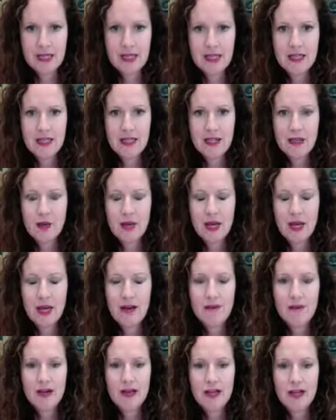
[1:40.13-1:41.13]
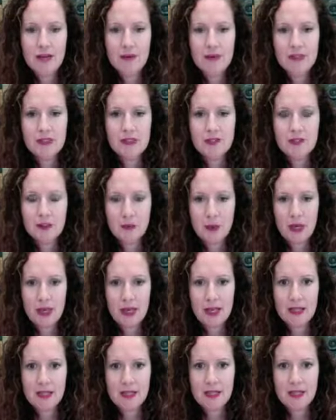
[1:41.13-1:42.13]
Now you have a couple different
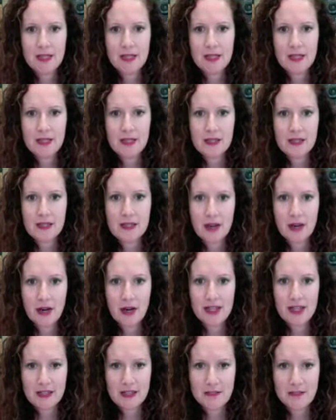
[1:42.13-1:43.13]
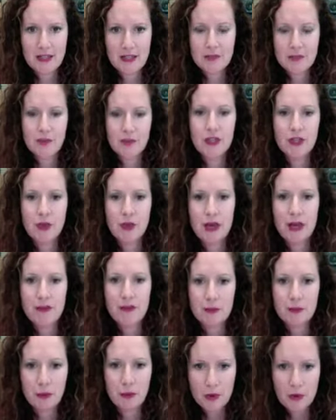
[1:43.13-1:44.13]
ways to interact on Facebook. You have your
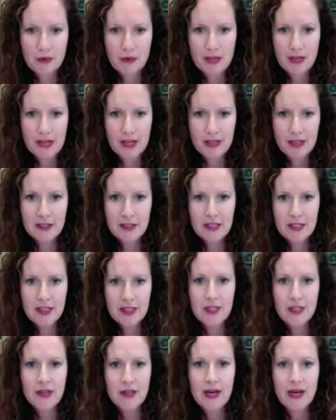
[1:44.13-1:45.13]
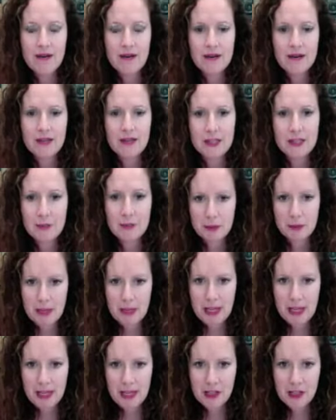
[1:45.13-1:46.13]
profile, you have a Facebook
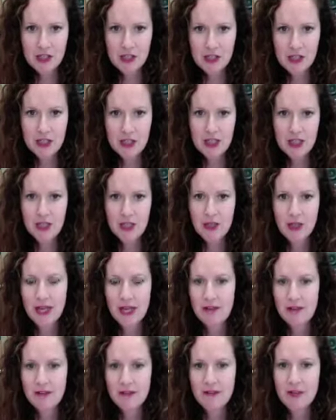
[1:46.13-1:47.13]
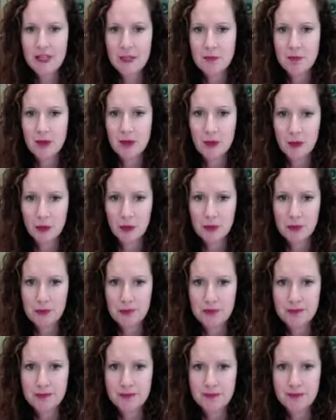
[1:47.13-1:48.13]
page, and you can have a Facebook group.
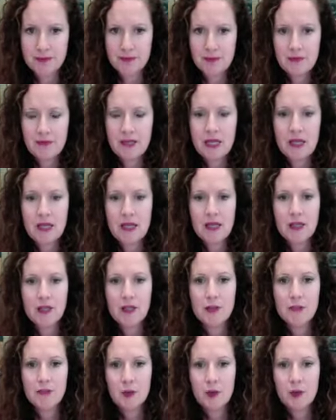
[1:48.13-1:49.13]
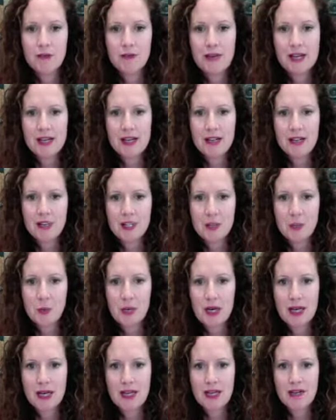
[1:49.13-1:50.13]
Your profile is the
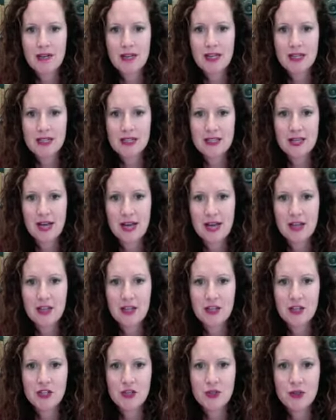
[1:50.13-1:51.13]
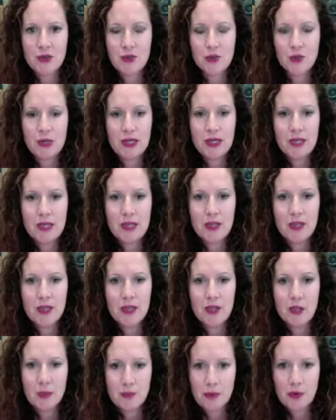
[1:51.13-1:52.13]
one that is tied to
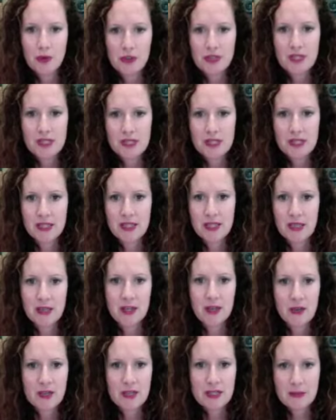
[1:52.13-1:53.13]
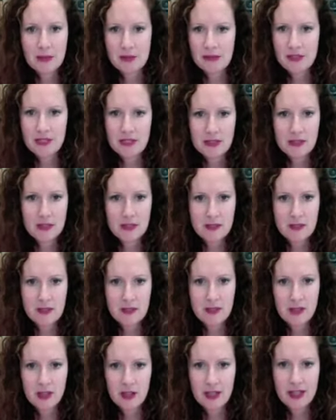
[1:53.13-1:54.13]
you personally, and I know that some of us
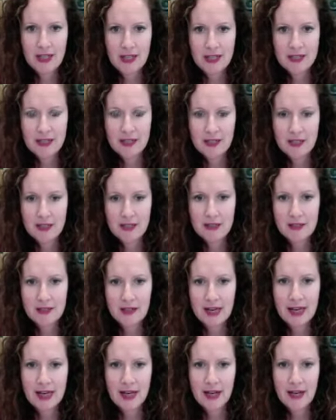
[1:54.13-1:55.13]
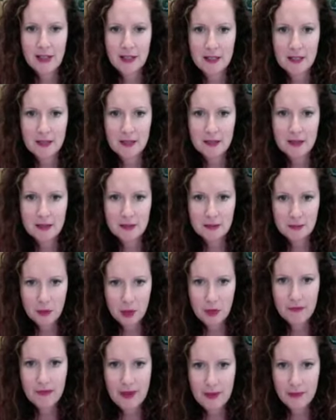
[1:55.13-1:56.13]
are connected on our
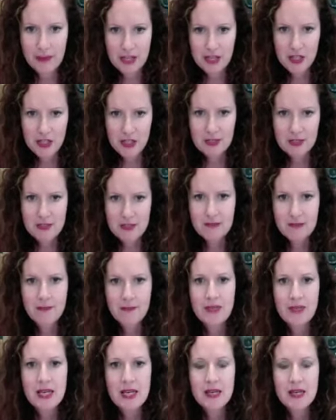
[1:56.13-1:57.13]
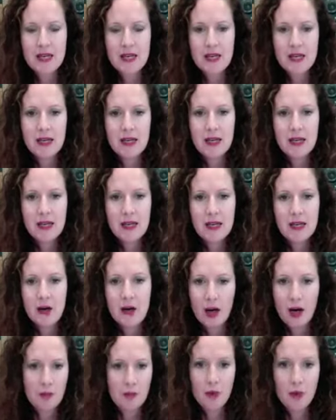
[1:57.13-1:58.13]
profile pages, or
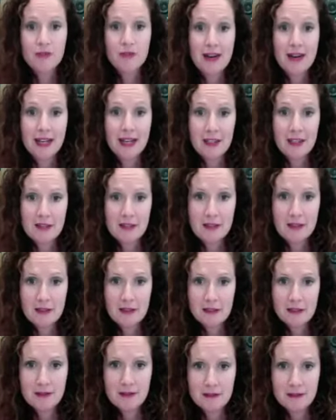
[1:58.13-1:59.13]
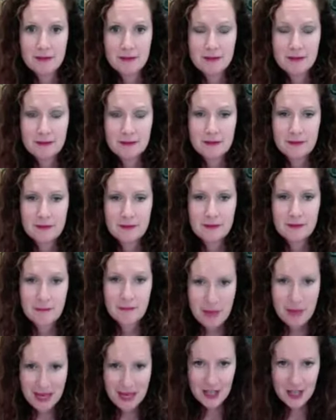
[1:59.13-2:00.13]
our profiles
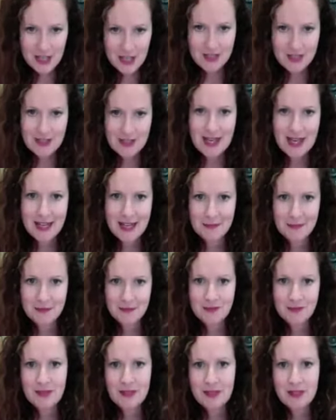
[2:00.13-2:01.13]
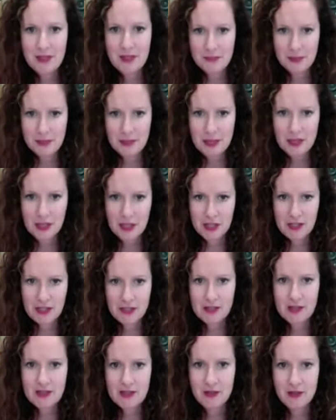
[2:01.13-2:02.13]
pages, not different
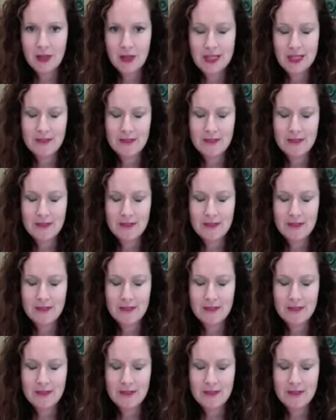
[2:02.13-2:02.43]
pages. I don't want to